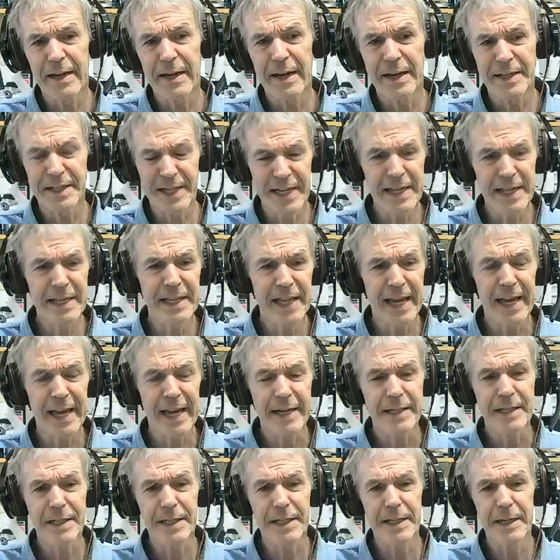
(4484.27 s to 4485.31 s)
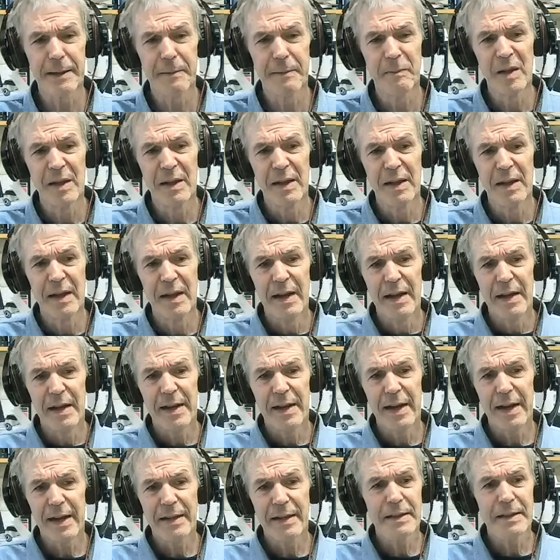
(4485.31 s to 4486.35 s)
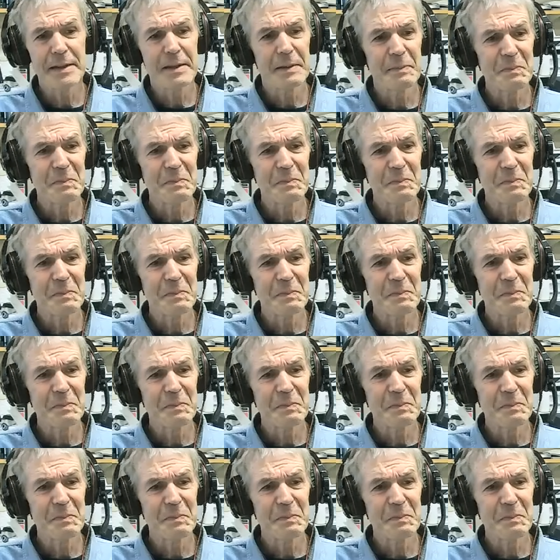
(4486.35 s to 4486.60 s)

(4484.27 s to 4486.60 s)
and see thinks that